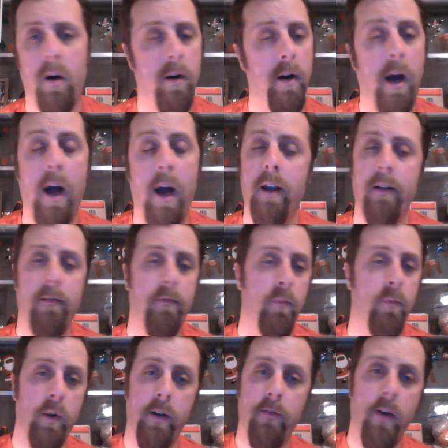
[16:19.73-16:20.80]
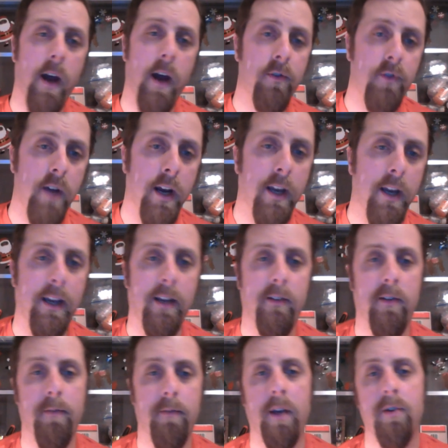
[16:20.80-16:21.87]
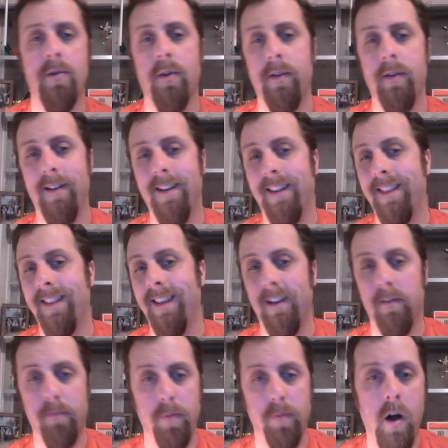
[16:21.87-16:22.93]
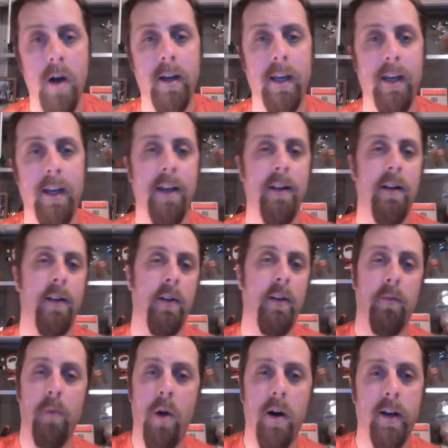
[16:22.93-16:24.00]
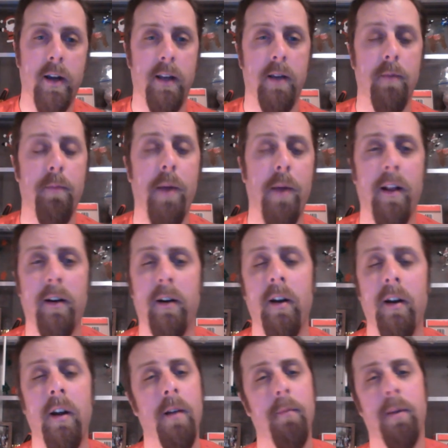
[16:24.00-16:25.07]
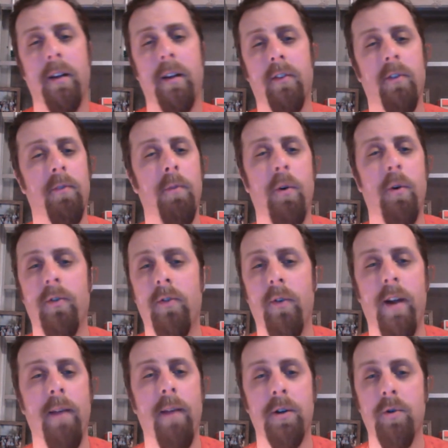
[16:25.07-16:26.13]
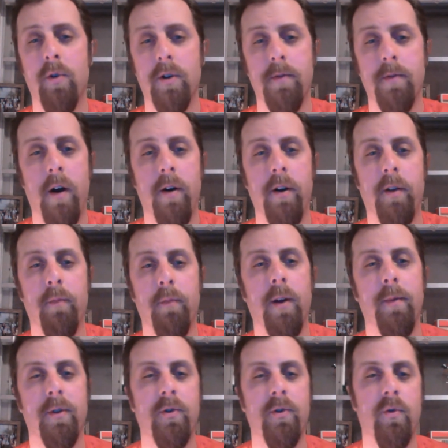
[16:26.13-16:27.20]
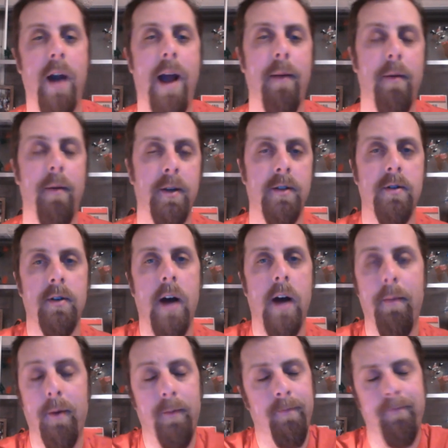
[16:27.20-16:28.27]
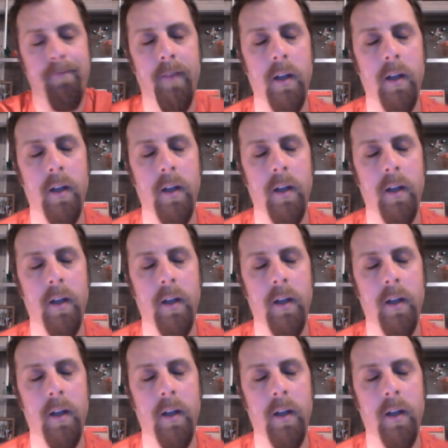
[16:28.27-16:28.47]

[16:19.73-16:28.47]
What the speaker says: I would advise checking it to make sure that nothing is blocking it, nothing's blocking the impeller, because those motors don't have much horsepower. You can pretty much grab them and stop them.